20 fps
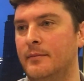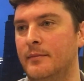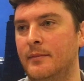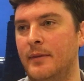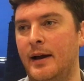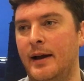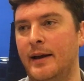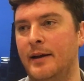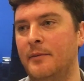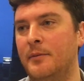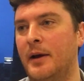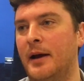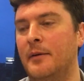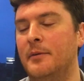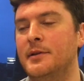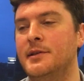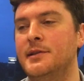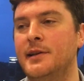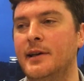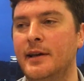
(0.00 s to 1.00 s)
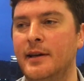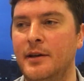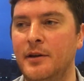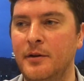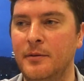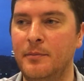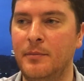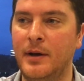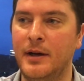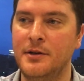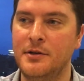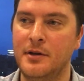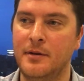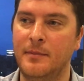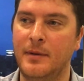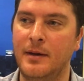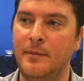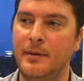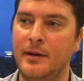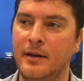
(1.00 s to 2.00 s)
I would say you could budget
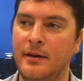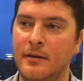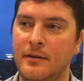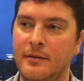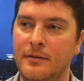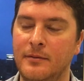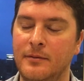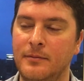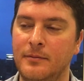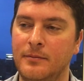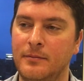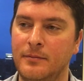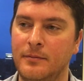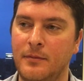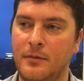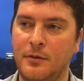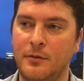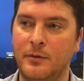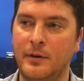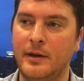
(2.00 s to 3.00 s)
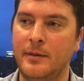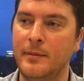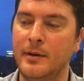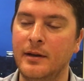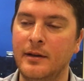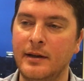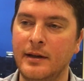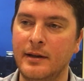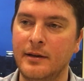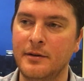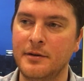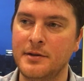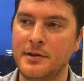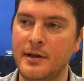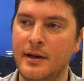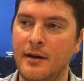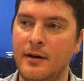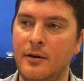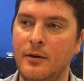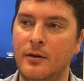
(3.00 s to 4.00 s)
maybe at 3 million or
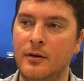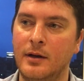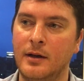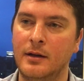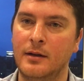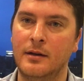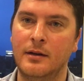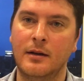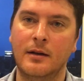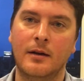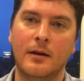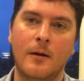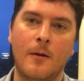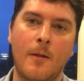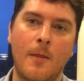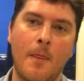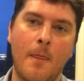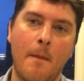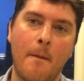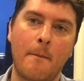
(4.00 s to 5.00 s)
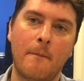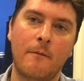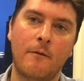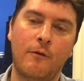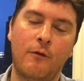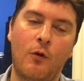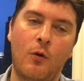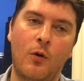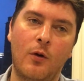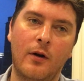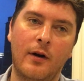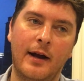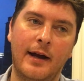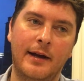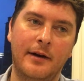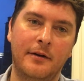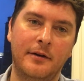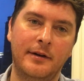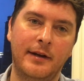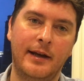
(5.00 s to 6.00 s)
so for
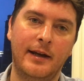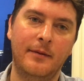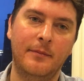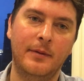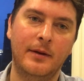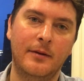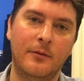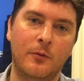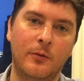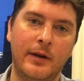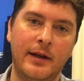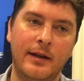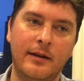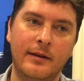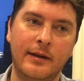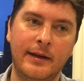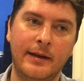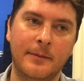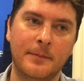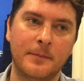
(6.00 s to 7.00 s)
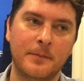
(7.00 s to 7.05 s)
entertainment weekly,